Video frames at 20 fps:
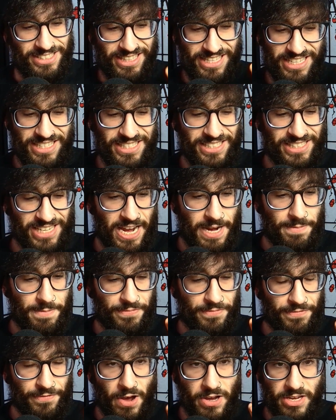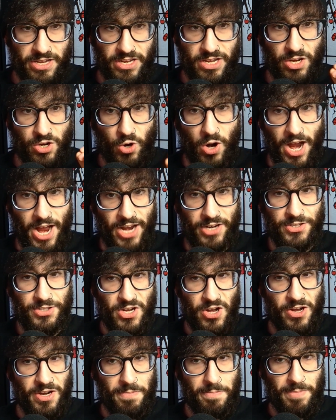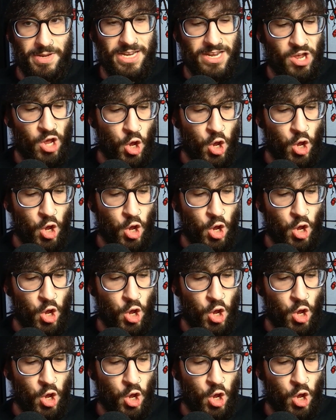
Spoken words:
this game fucking crashed on me